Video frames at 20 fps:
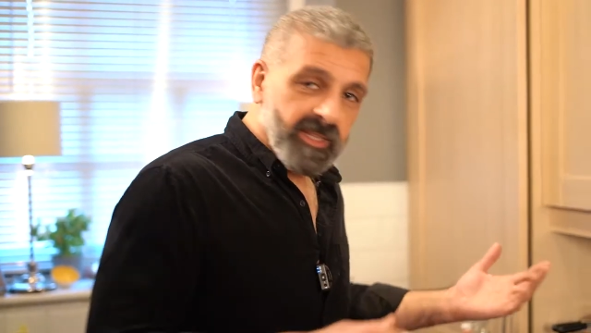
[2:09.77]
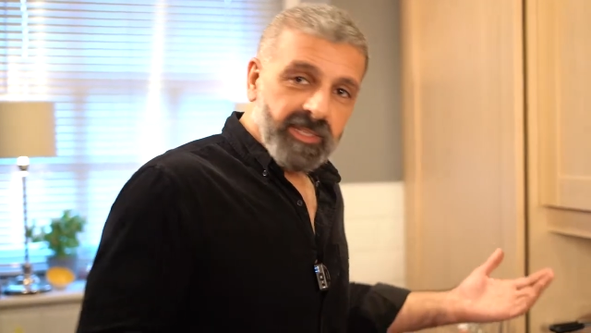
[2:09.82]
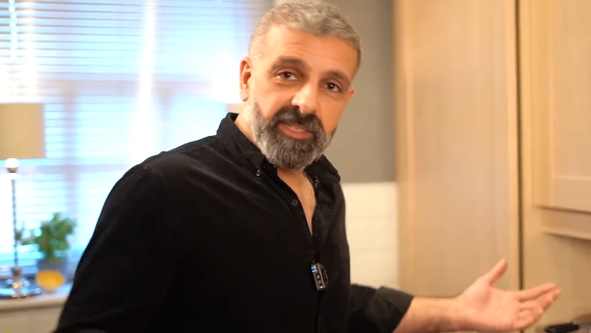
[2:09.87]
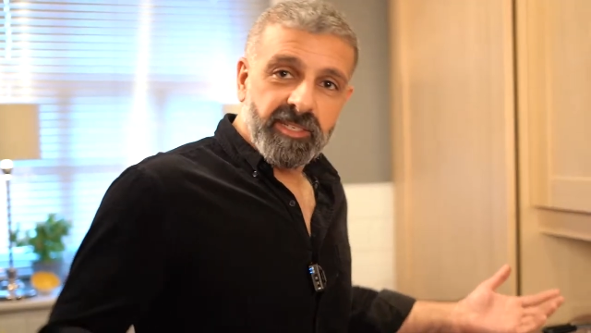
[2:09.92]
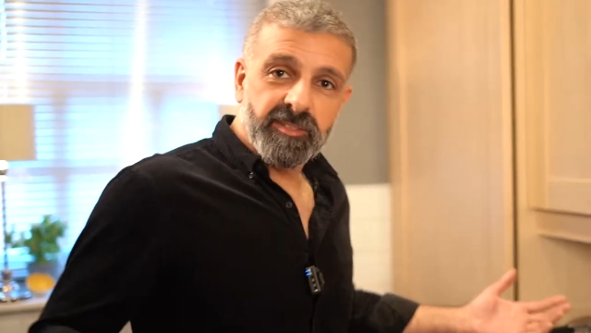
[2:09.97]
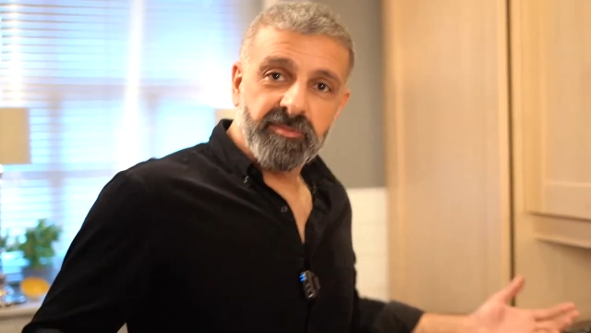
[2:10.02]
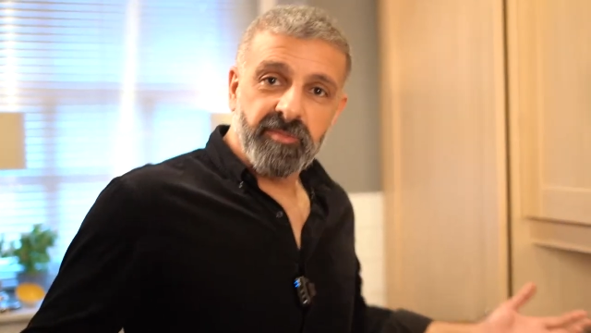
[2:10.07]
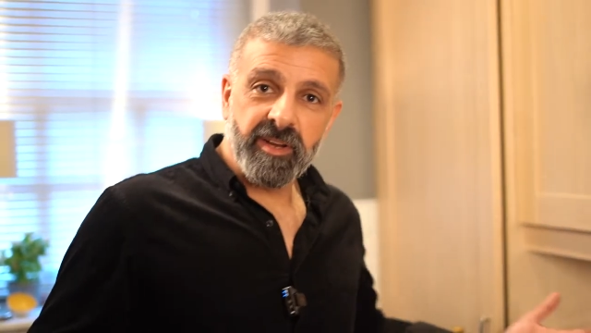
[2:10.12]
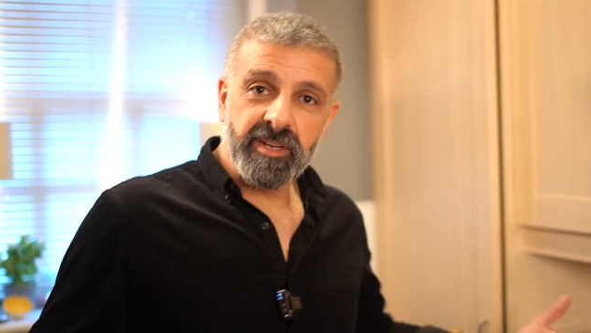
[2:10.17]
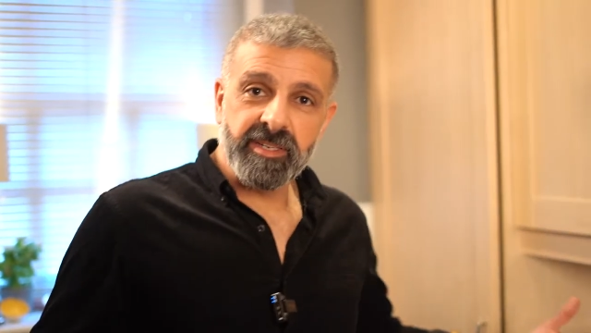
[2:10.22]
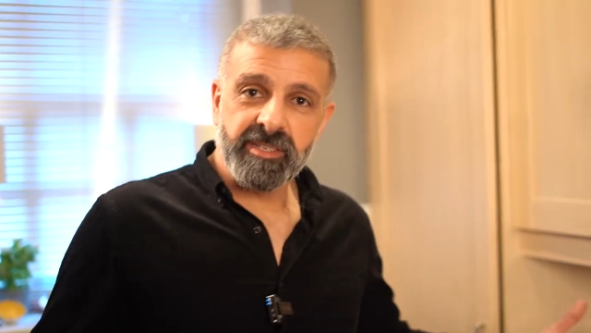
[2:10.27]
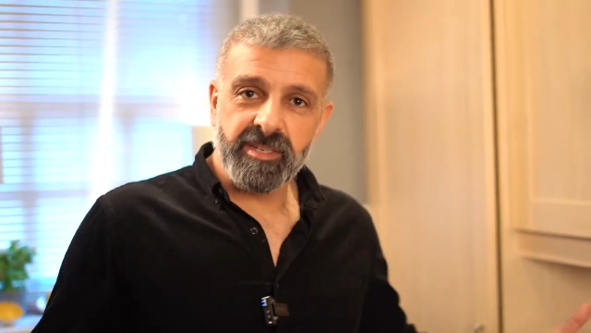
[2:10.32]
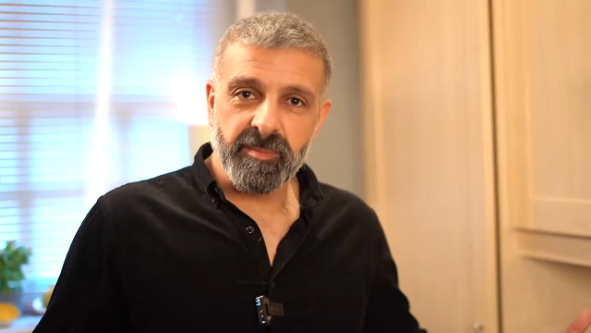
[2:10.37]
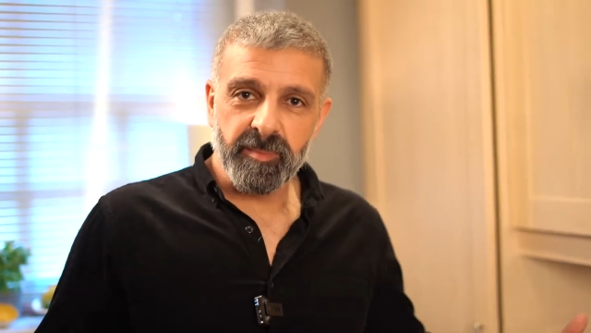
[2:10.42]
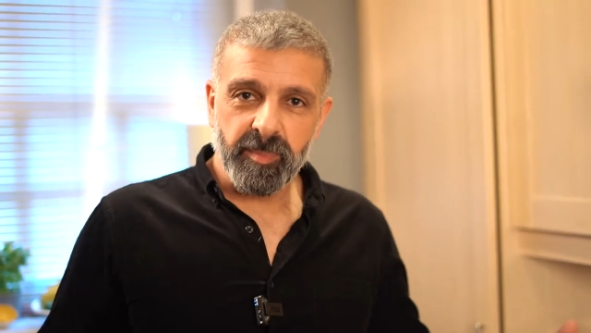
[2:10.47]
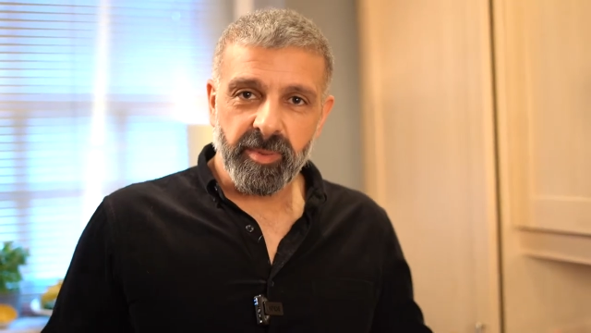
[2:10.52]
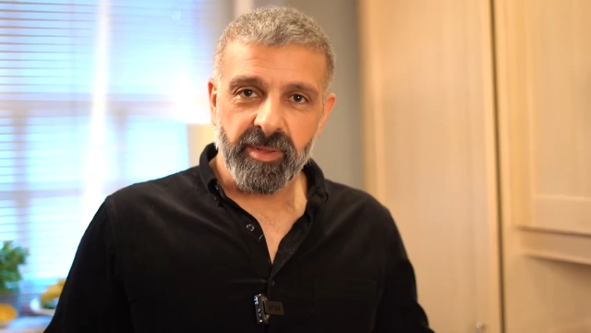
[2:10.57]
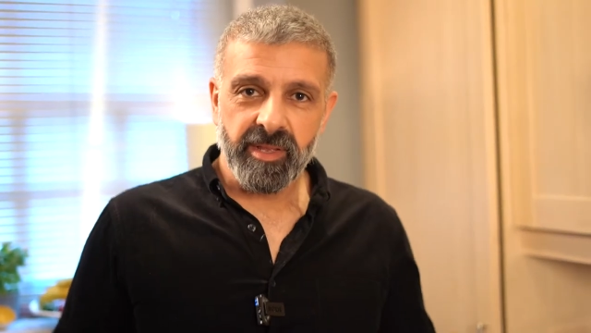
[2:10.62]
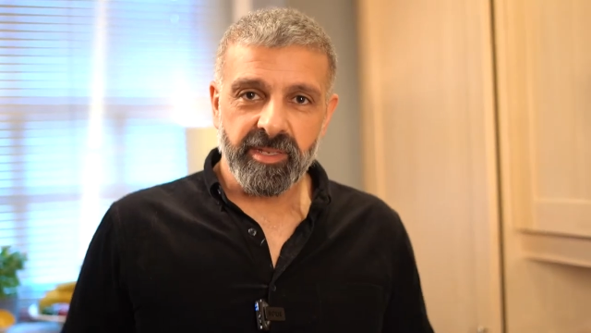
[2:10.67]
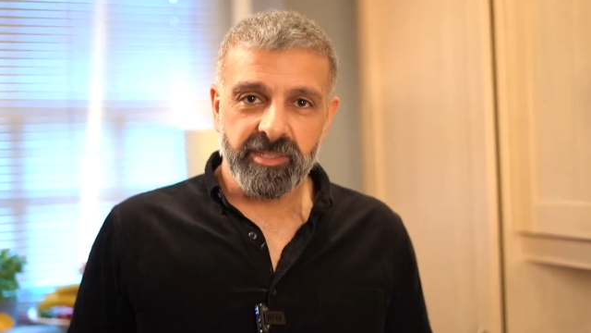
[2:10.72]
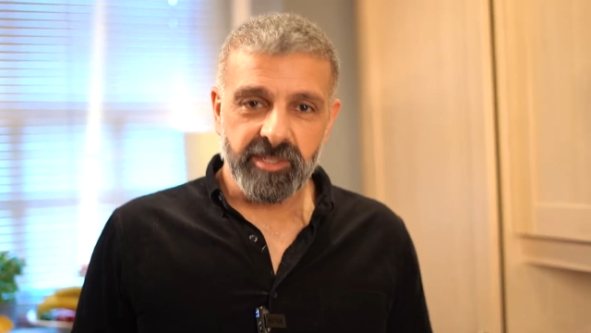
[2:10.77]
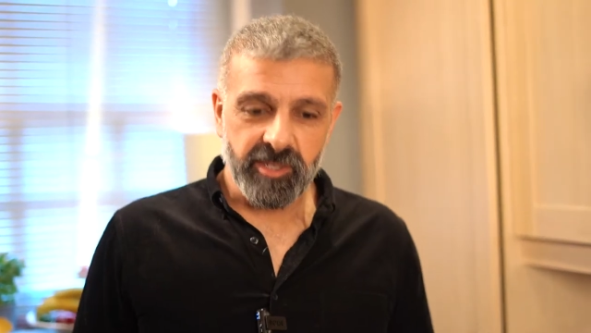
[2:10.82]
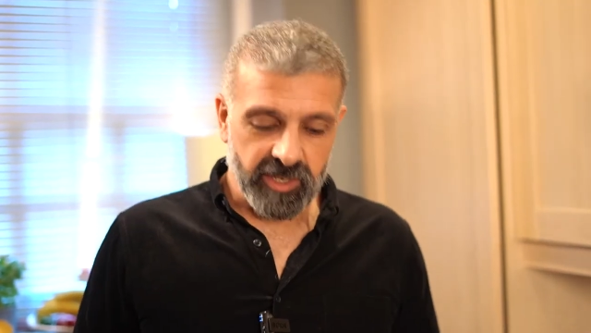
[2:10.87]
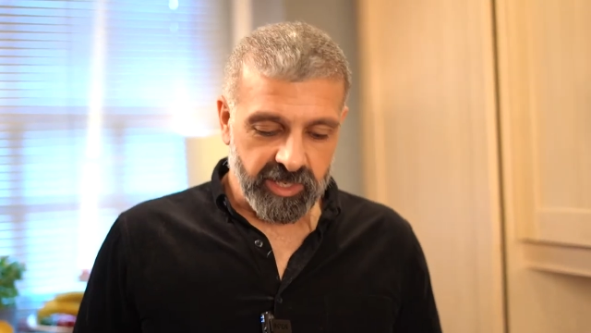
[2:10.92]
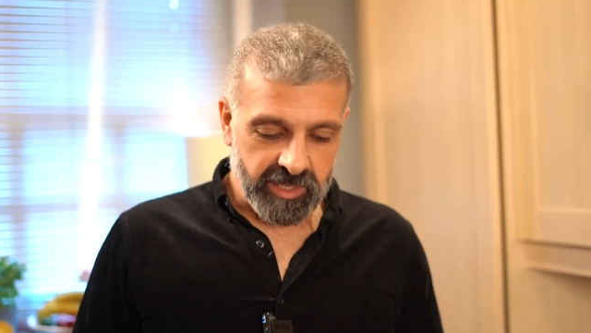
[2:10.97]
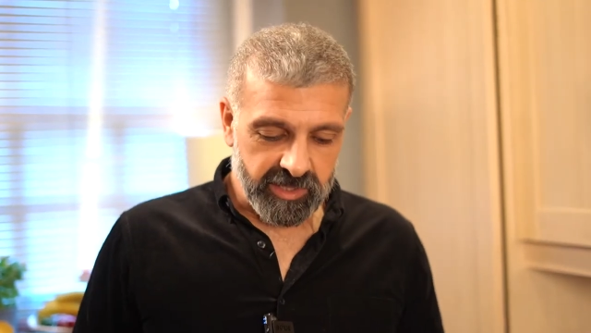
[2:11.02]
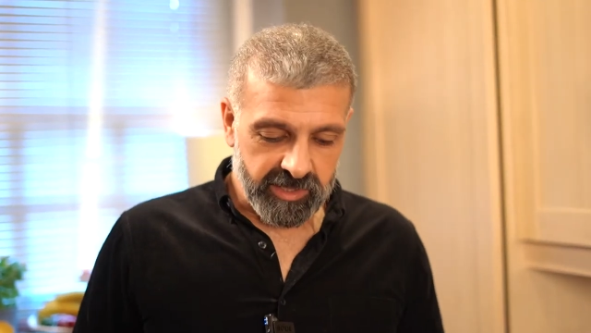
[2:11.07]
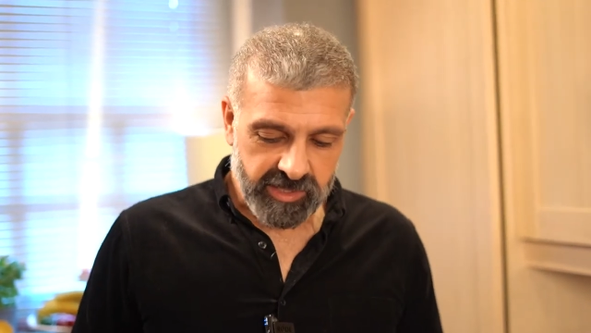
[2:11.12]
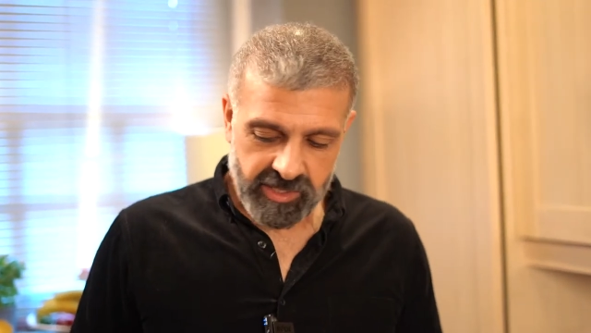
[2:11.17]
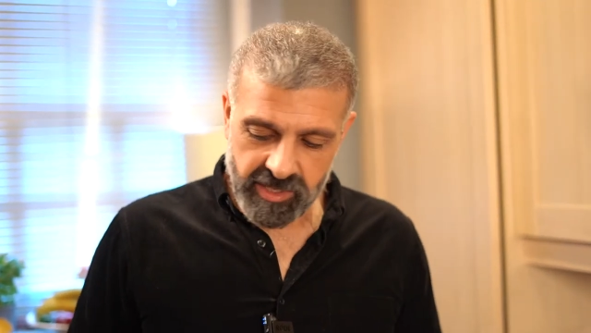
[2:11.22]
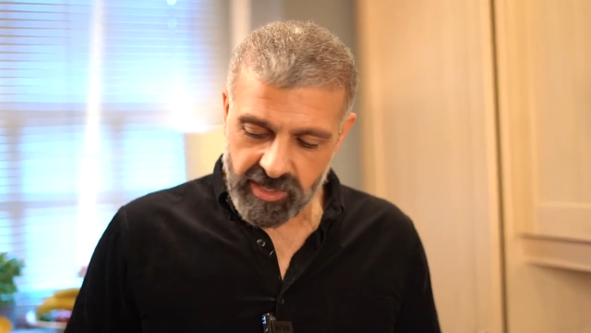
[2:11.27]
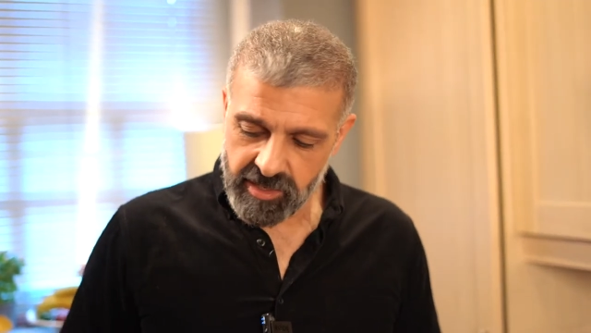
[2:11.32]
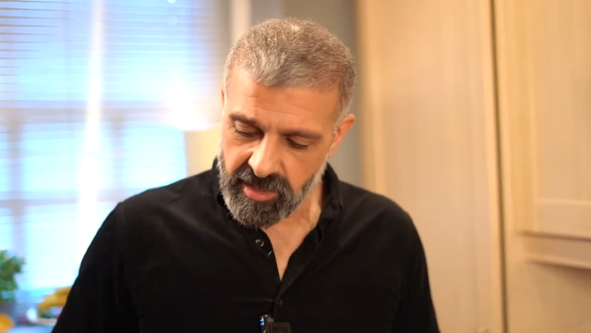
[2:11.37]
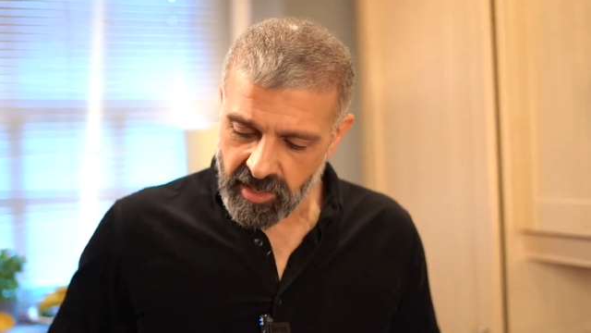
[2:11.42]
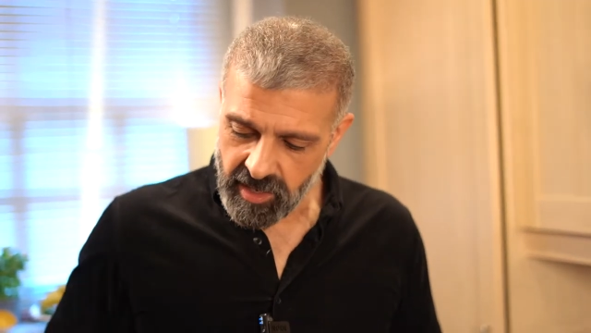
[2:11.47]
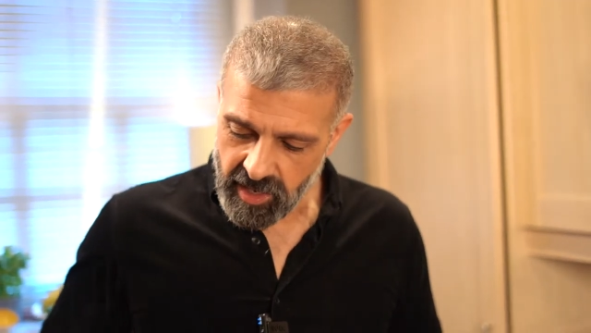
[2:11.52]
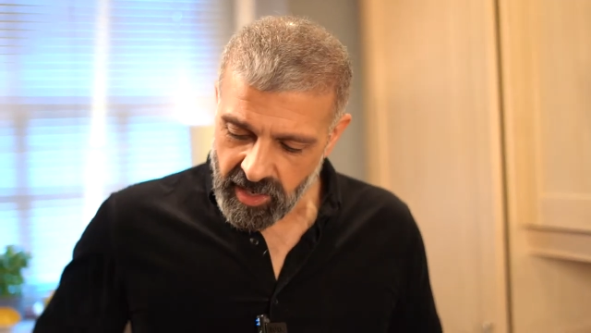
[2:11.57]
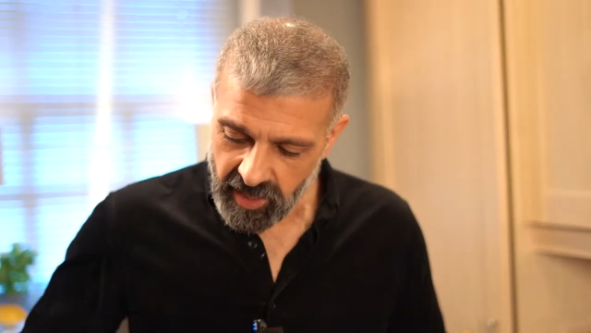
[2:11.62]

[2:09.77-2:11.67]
This is very simple, as you can see,